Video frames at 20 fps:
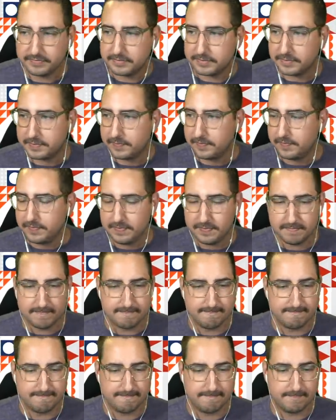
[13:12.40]

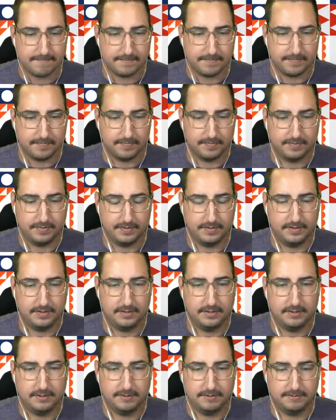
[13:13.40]

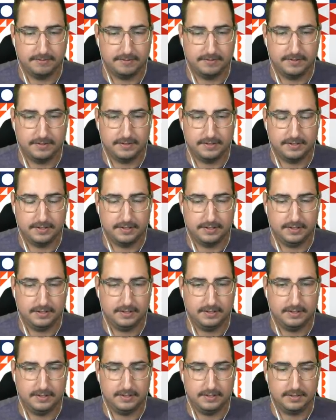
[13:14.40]

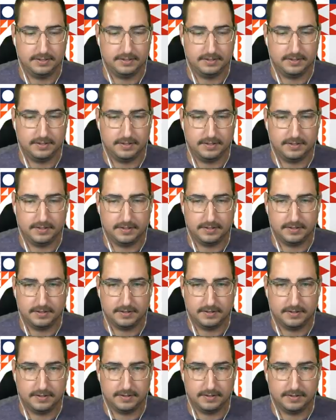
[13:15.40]

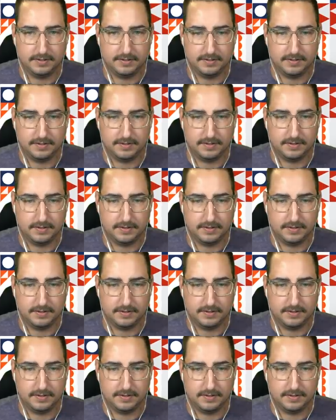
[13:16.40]
[no speech]